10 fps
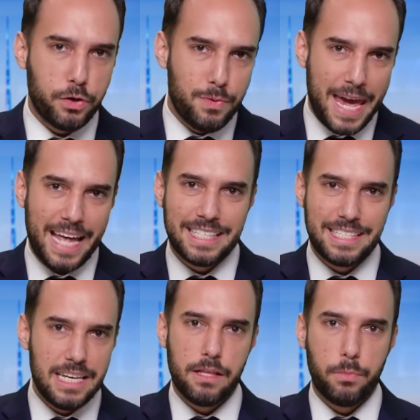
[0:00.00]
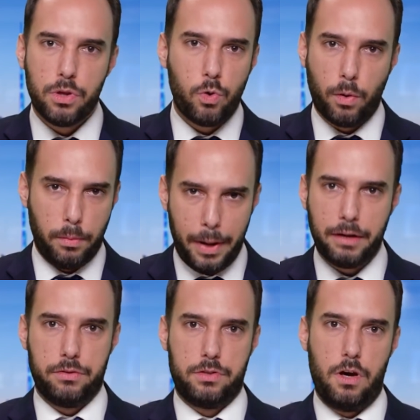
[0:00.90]
you can't see them with a normal
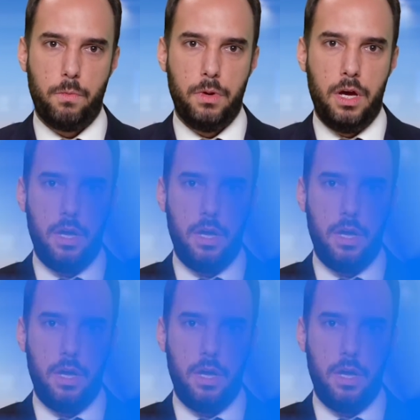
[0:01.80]
microscope.